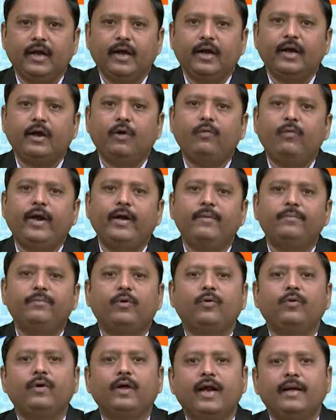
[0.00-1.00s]
Now, when
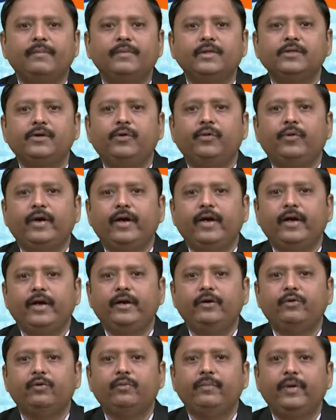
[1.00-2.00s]
program is loaded
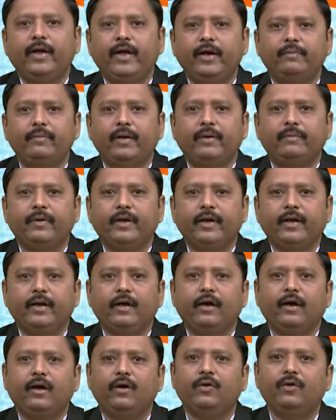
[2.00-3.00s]
into main memory
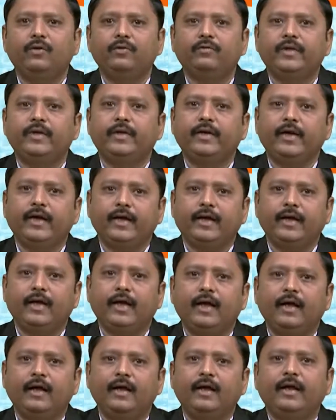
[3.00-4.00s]
along with
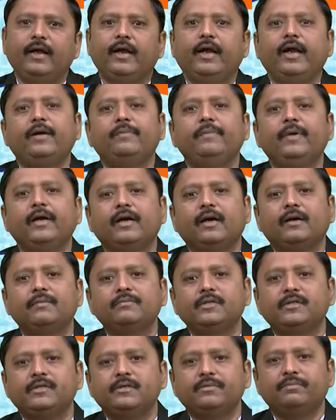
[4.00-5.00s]
data, it
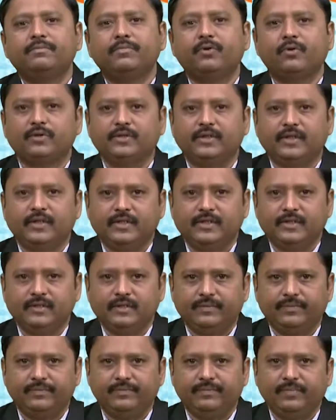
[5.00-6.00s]
becomes process.
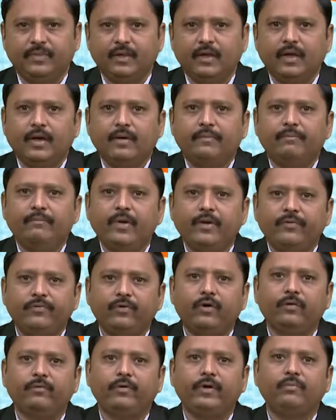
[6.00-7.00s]

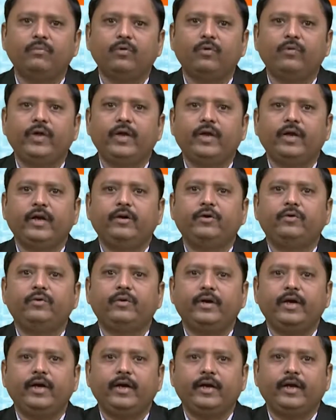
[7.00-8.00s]
Before we moving into
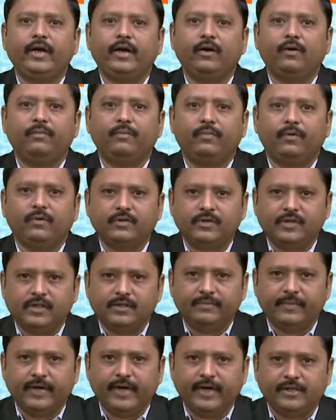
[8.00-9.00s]
detail of
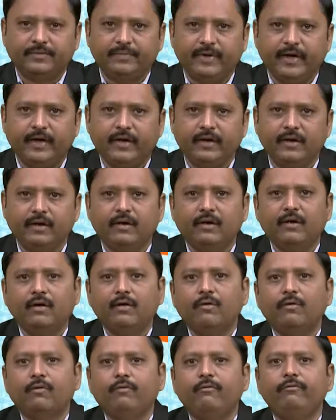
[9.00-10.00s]
process management,
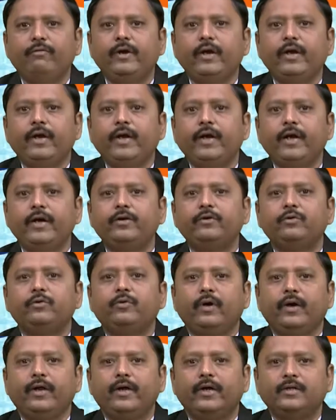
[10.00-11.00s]
we need to
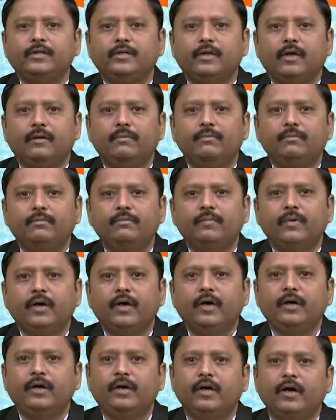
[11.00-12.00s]
clear some
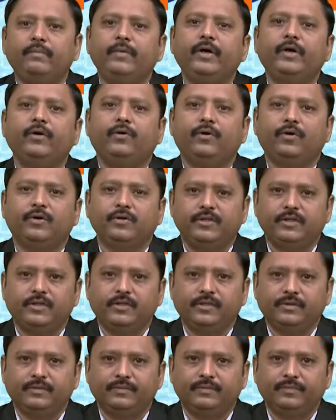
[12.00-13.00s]
terminologies